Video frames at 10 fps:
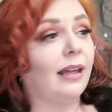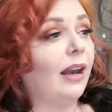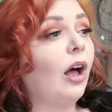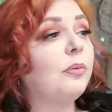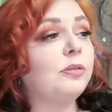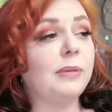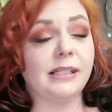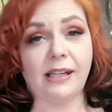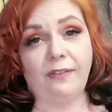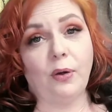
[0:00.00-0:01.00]
helps me
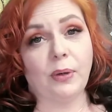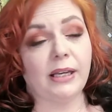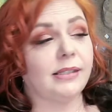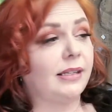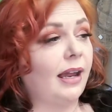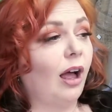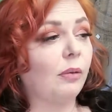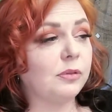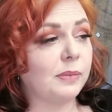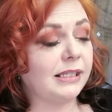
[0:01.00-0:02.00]
stay focused. It helps
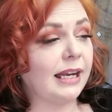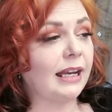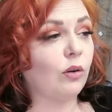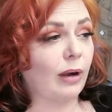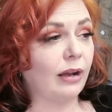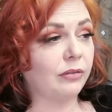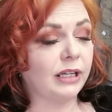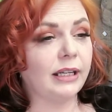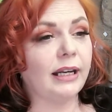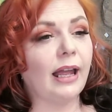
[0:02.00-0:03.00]
me stay
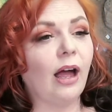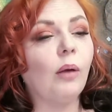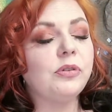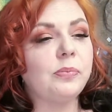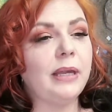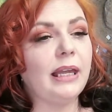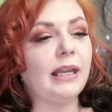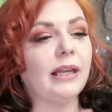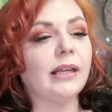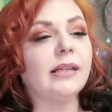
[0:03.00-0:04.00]
grounded. It helps
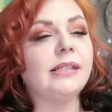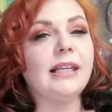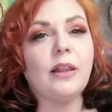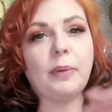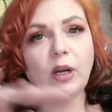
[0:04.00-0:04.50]
me see the bigger